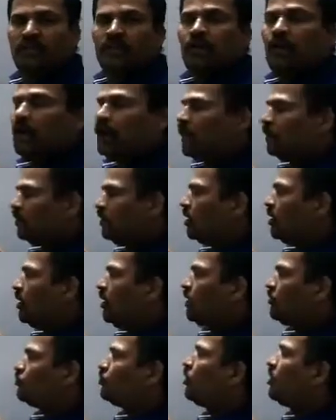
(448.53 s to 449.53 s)
Other
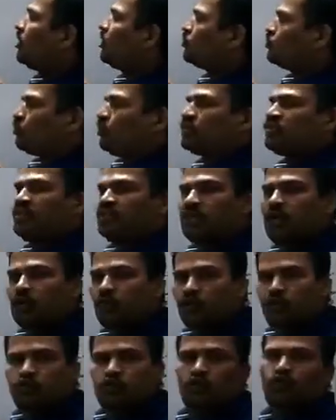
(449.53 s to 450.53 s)
natural resources are
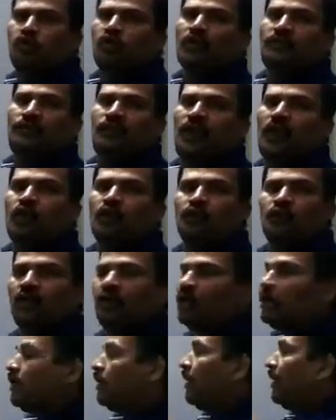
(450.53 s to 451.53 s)
also not
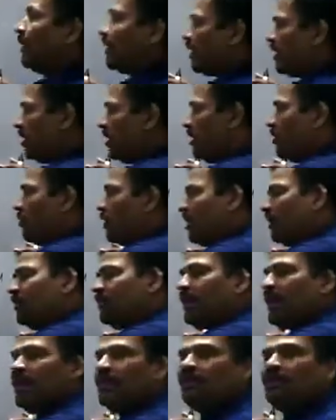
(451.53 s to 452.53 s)
found. Even
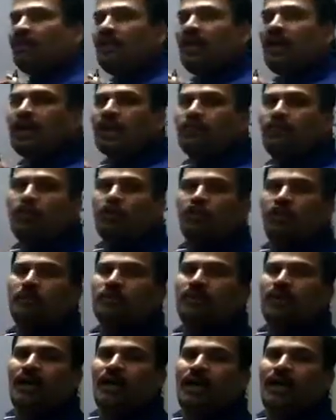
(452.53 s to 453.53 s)
then, they are one of
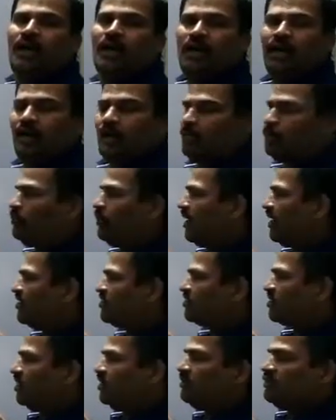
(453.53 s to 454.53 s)
the
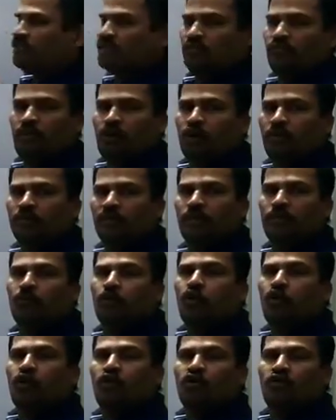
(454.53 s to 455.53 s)
best country, one of the
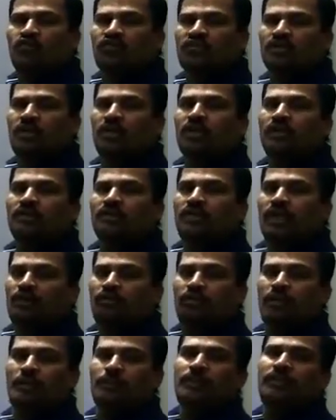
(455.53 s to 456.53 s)
most
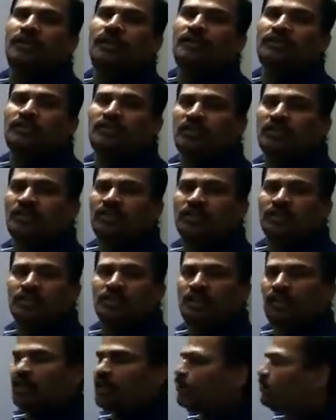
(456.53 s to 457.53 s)
developed country
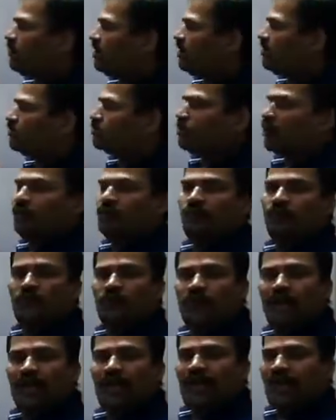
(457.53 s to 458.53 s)
in means of.
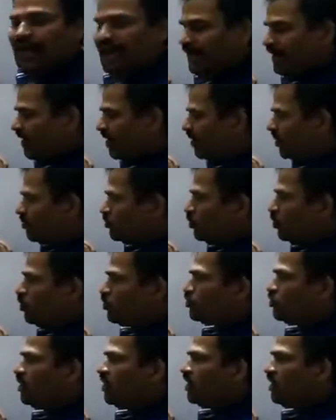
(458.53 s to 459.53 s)
And it is
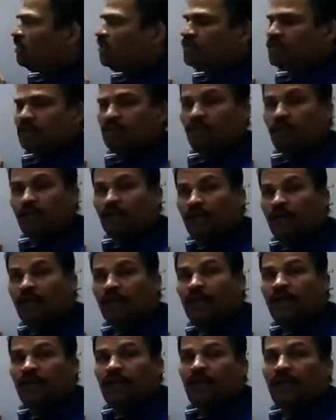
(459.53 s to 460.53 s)
also a country
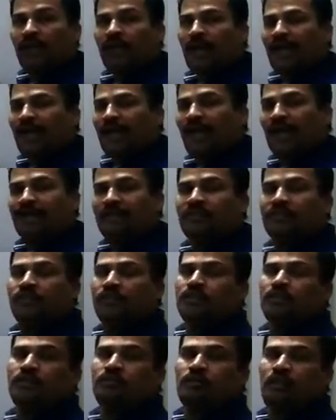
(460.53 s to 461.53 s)
where
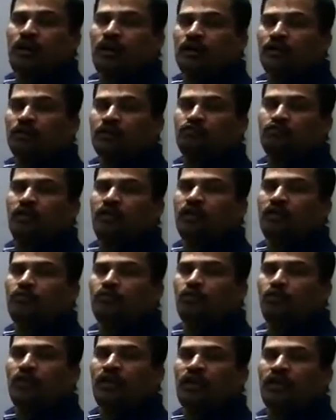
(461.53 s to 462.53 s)
active earthquake,
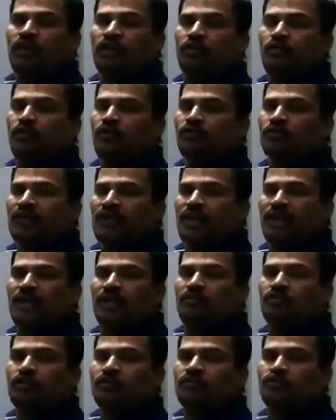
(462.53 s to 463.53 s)
volcanoes, and
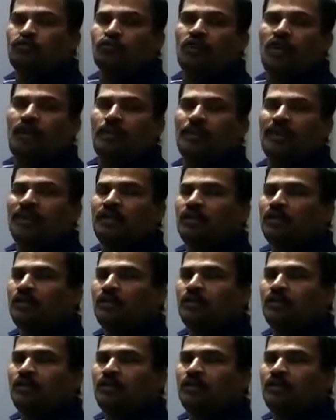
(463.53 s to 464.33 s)
even tsunami